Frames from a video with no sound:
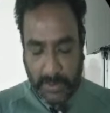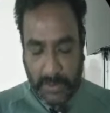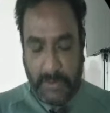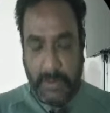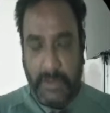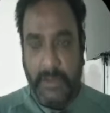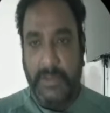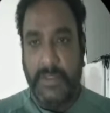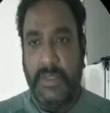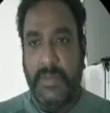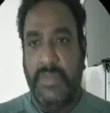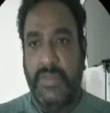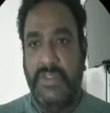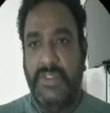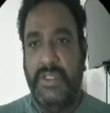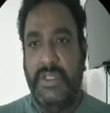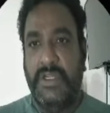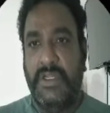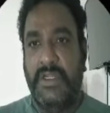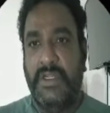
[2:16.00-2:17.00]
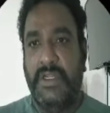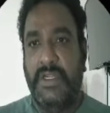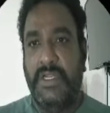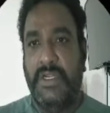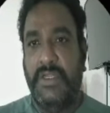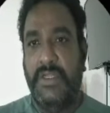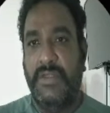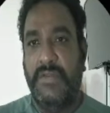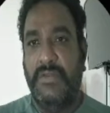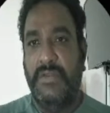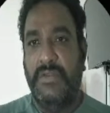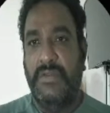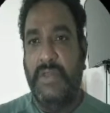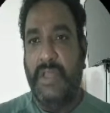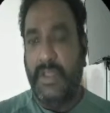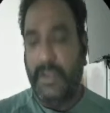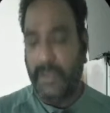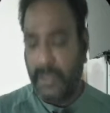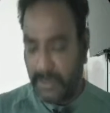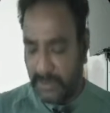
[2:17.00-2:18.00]
Suppose I try to give the
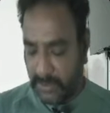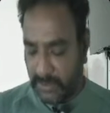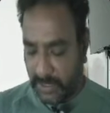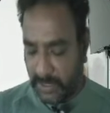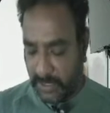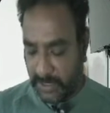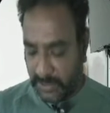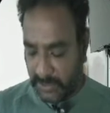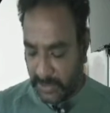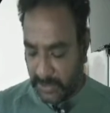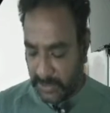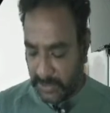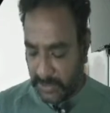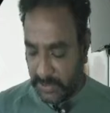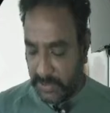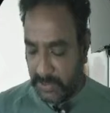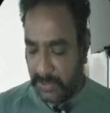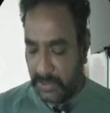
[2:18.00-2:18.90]
values like this.